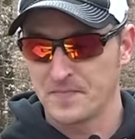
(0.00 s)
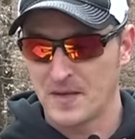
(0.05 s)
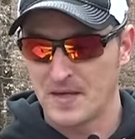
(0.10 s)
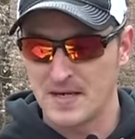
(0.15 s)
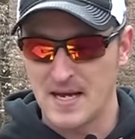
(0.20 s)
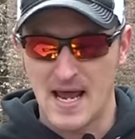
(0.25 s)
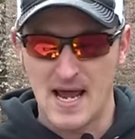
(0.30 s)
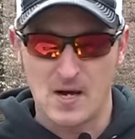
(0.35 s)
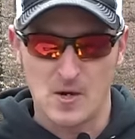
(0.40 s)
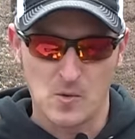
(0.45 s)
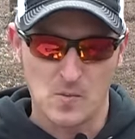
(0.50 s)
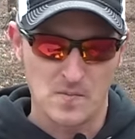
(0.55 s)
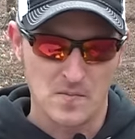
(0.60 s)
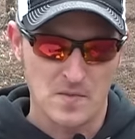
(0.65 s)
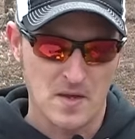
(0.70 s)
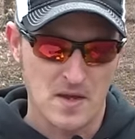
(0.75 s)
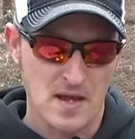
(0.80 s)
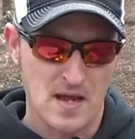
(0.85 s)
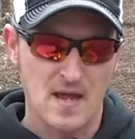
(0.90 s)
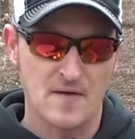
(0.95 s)
Now,
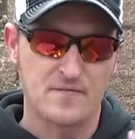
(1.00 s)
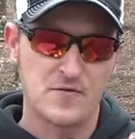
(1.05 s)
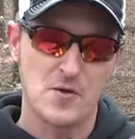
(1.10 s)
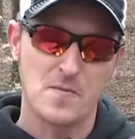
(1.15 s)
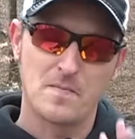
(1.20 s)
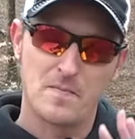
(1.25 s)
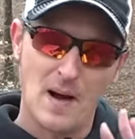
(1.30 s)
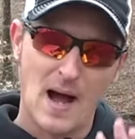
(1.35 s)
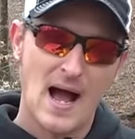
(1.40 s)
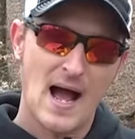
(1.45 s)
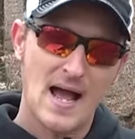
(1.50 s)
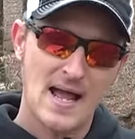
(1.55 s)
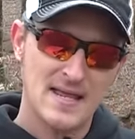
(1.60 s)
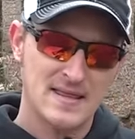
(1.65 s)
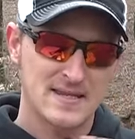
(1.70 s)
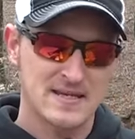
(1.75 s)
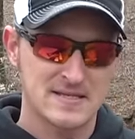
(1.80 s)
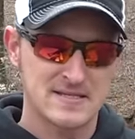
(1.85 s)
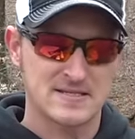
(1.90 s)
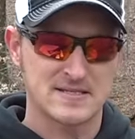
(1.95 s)
if you buy
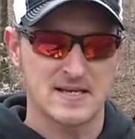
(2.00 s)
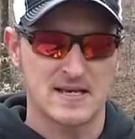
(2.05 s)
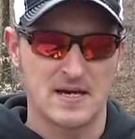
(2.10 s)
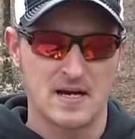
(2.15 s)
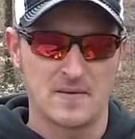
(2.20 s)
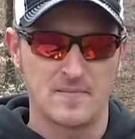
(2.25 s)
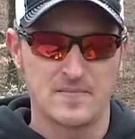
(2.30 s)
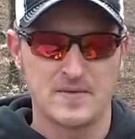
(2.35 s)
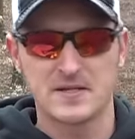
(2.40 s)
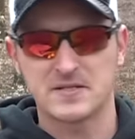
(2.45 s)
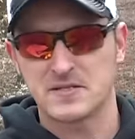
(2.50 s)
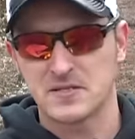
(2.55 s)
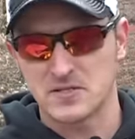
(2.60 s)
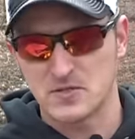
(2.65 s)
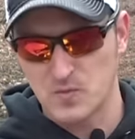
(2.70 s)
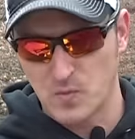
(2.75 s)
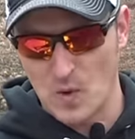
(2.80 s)
this setup, this is